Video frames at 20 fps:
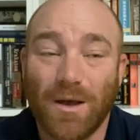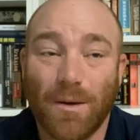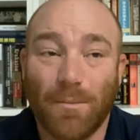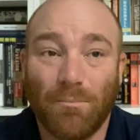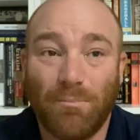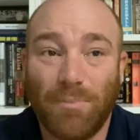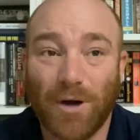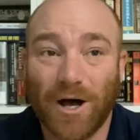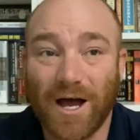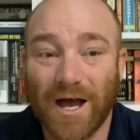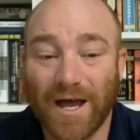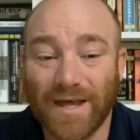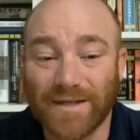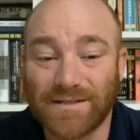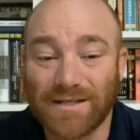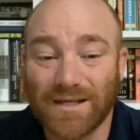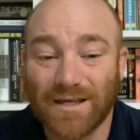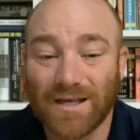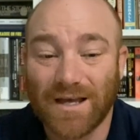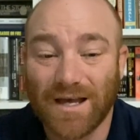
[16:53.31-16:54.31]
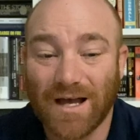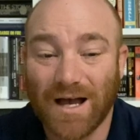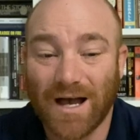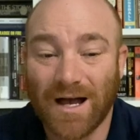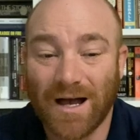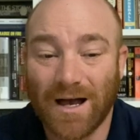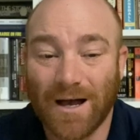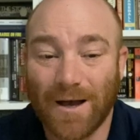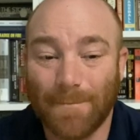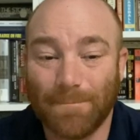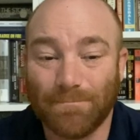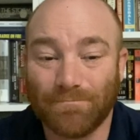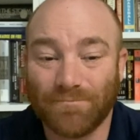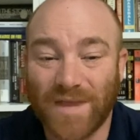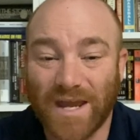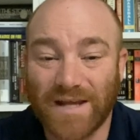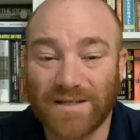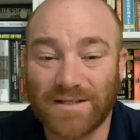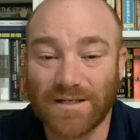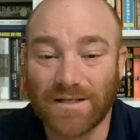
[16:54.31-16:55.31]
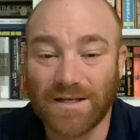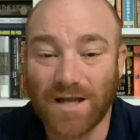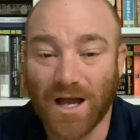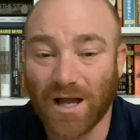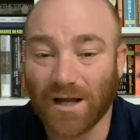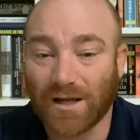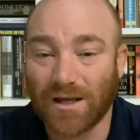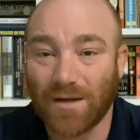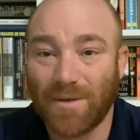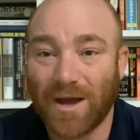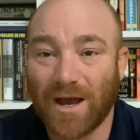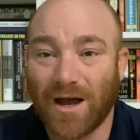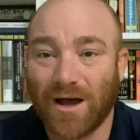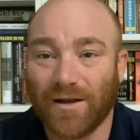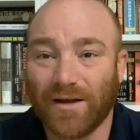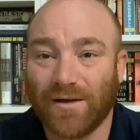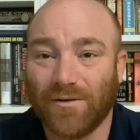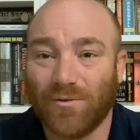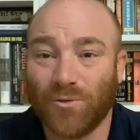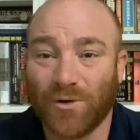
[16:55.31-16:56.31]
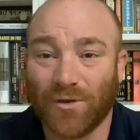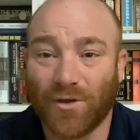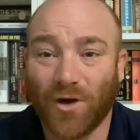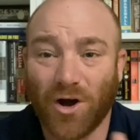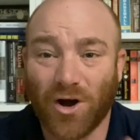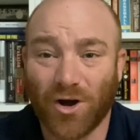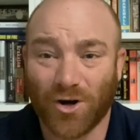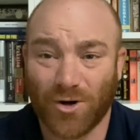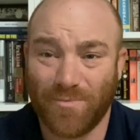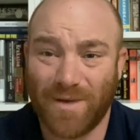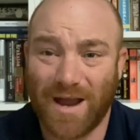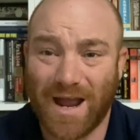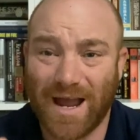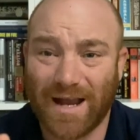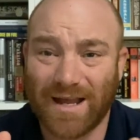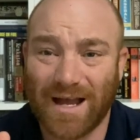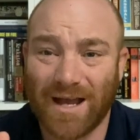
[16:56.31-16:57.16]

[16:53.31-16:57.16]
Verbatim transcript: But um, they did not come out with hardback.